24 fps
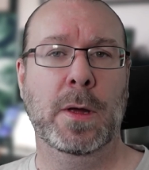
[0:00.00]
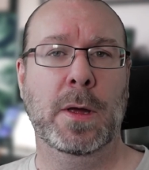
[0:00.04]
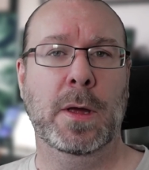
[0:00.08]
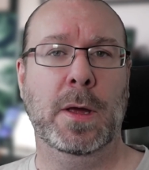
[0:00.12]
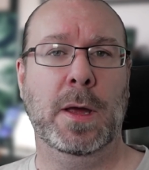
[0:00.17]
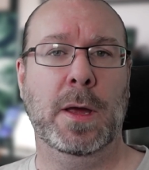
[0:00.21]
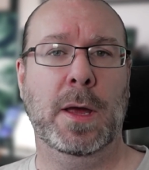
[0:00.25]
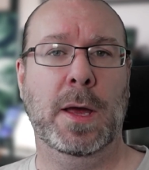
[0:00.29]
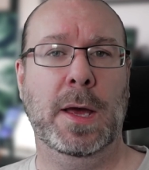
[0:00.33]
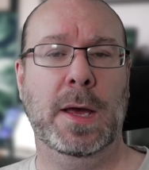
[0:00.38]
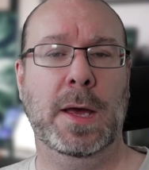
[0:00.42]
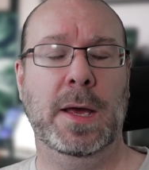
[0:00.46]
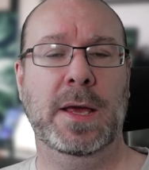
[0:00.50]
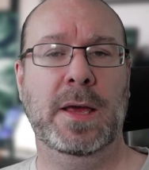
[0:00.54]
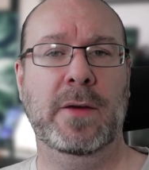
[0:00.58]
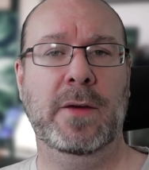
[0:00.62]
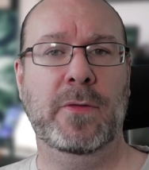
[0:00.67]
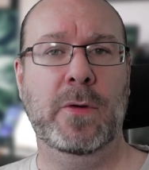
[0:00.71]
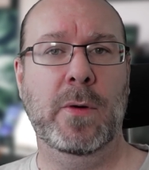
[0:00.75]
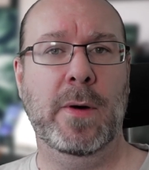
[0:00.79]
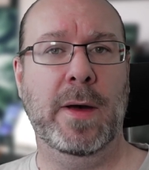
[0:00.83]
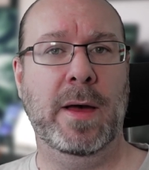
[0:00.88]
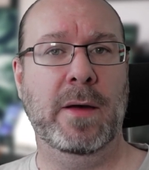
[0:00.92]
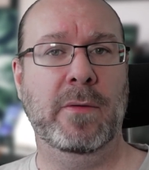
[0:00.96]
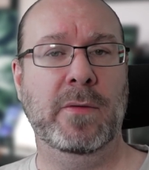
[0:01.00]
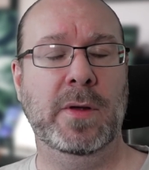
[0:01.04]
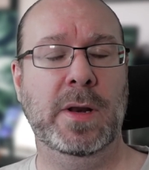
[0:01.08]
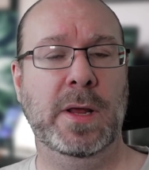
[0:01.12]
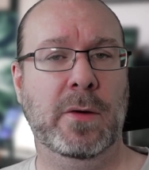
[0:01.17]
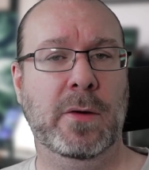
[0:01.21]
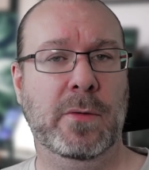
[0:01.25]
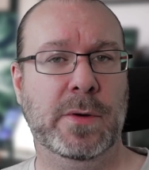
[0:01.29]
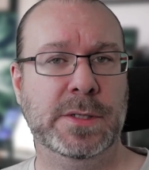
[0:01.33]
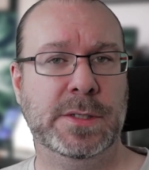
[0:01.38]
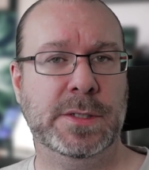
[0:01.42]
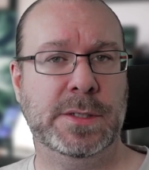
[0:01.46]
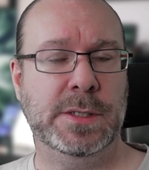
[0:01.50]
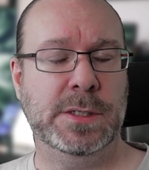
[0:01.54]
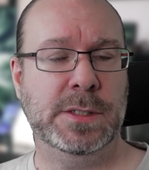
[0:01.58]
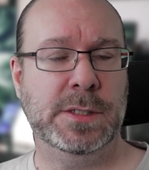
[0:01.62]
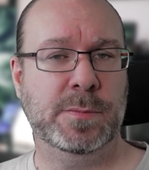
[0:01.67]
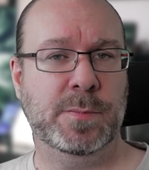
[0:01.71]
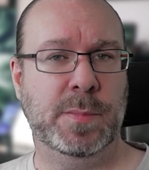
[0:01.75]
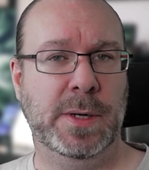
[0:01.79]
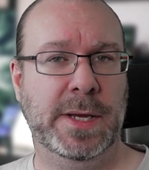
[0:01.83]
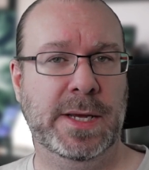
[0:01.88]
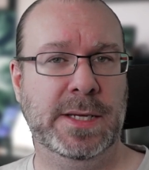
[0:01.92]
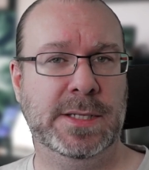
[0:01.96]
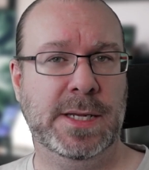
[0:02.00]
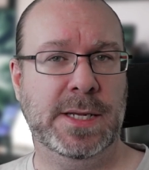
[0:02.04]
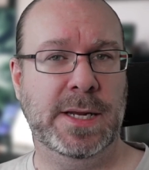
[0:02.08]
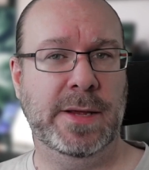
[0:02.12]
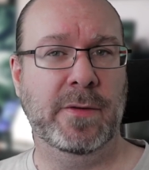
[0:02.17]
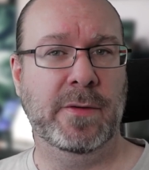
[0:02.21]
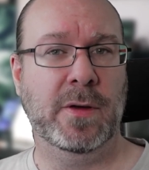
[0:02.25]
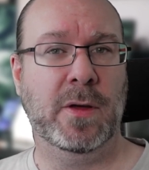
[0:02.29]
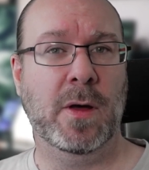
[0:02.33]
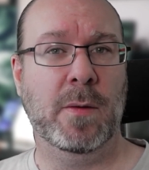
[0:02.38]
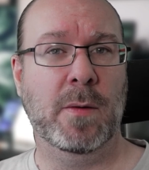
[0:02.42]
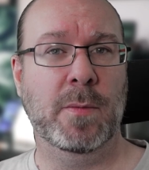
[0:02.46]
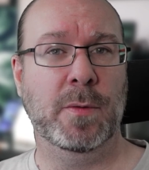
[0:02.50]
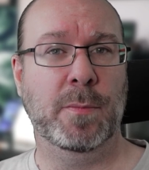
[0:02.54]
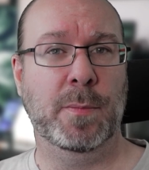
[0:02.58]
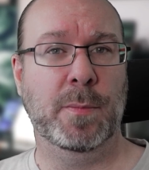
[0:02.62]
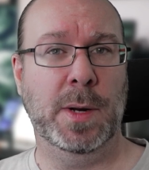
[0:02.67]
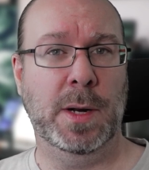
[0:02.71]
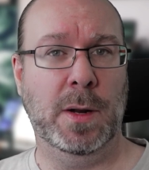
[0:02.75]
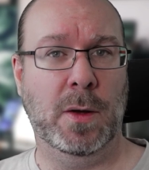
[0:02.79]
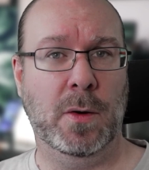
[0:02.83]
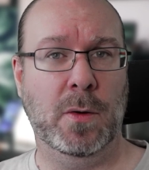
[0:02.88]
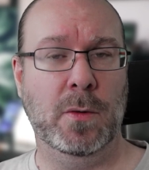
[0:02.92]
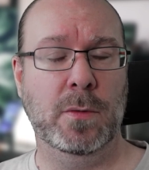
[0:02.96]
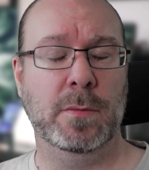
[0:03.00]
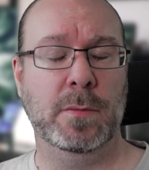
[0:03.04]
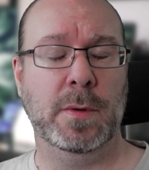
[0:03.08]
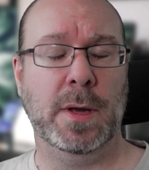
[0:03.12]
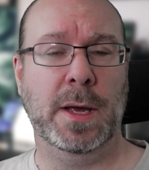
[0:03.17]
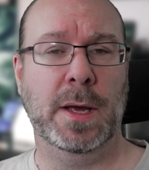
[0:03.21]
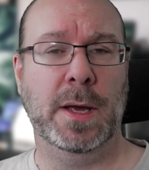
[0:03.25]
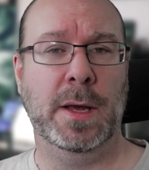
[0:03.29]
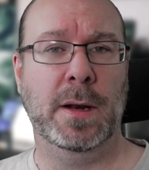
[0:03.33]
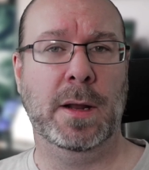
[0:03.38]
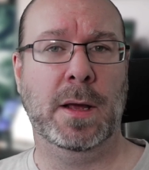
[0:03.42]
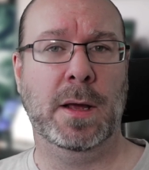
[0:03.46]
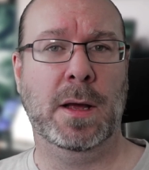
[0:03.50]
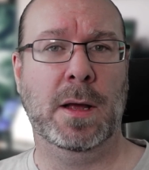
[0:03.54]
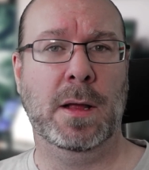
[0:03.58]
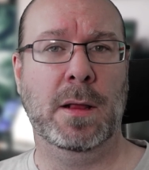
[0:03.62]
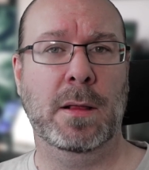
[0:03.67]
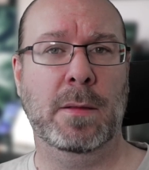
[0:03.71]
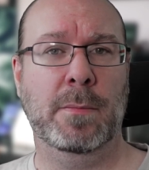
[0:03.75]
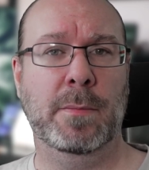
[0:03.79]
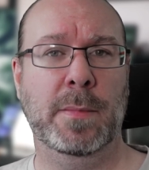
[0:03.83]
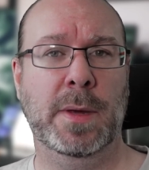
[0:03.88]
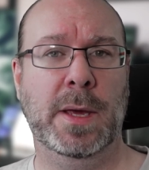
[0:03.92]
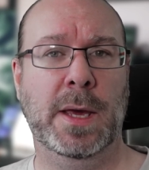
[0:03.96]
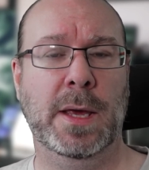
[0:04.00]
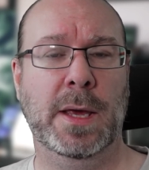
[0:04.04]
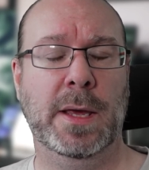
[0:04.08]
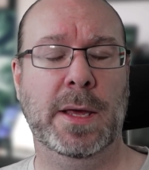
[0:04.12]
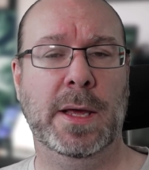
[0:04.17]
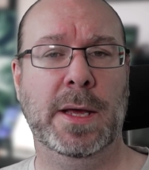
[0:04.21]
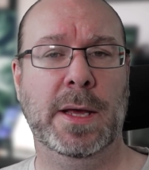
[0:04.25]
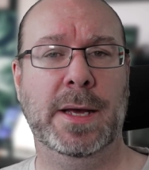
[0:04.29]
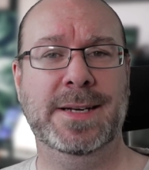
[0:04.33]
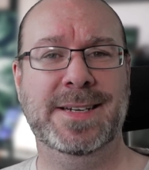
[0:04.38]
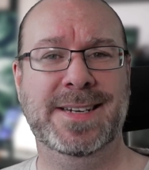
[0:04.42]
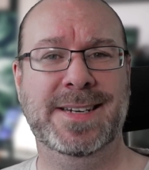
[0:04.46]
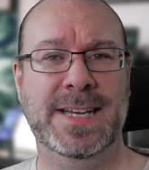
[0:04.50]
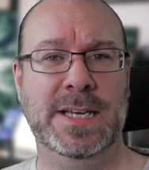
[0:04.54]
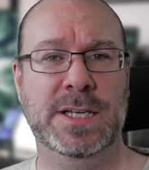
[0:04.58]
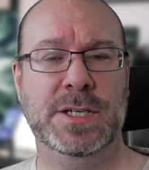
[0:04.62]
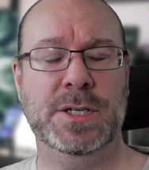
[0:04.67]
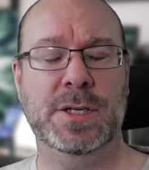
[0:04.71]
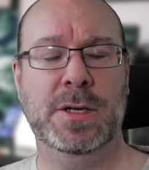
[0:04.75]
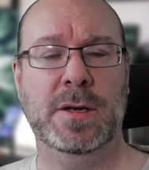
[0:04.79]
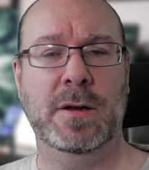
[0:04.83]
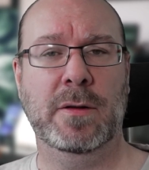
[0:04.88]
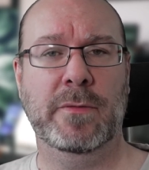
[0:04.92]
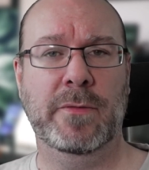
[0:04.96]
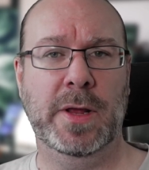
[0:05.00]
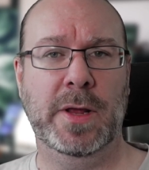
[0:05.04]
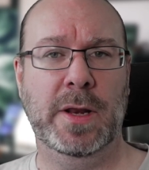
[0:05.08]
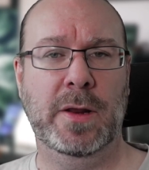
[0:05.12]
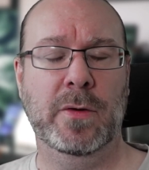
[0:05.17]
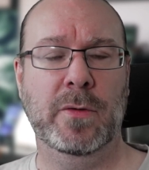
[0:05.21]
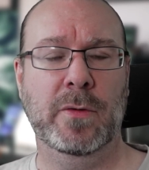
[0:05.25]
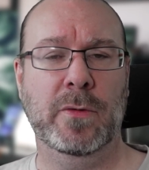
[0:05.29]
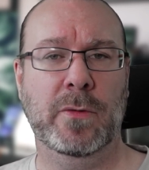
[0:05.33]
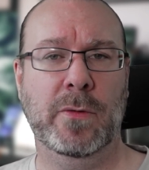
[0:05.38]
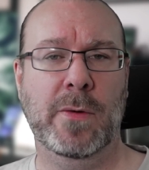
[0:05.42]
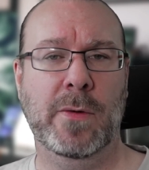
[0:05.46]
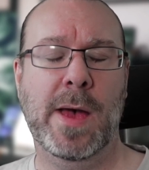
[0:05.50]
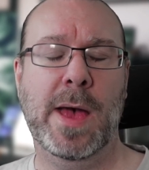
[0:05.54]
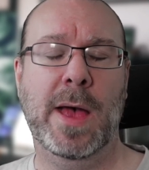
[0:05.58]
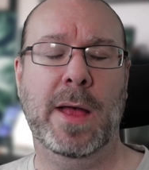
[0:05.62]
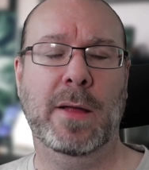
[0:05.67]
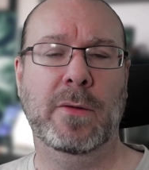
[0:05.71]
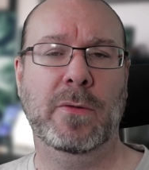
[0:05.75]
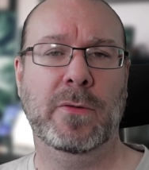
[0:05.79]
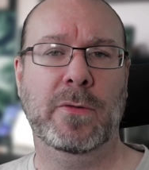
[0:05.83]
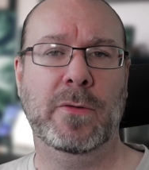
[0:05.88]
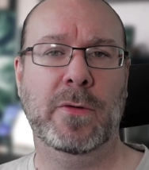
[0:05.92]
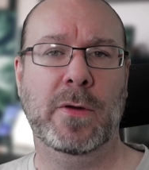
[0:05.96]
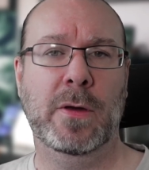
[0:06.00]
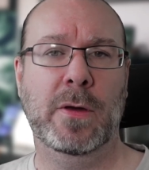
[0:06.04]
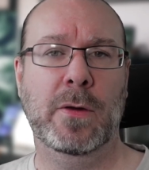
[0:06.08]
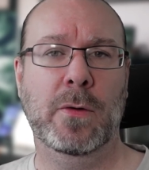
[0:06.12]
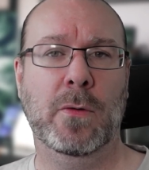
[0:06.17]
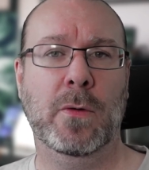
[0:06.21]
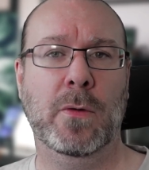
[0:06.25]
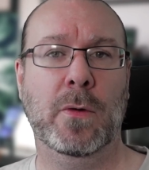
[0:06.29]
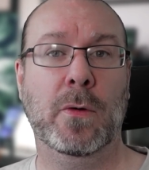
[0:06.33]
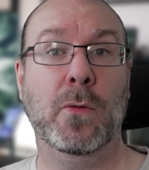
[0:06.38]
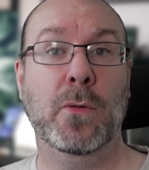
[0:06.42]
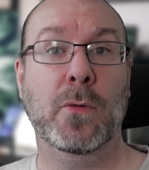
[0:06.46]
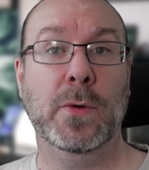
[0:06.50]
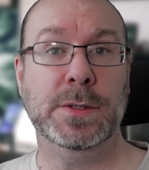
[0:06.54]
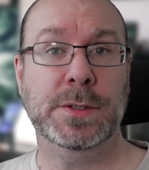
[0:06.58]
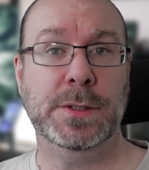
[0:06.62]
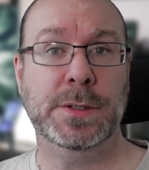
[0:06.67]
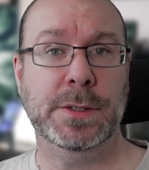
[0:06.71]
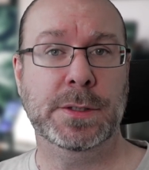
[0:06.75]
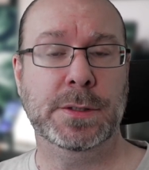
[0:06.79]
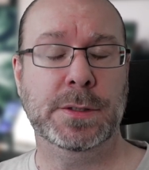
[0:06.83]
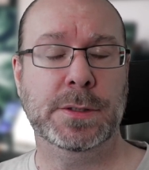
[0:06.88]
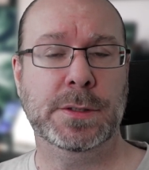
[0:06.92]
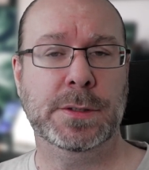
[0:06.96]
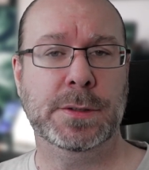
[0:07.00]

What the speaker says: If you have any questions, please leave a comment below and I'll make additional videos to answer your questions.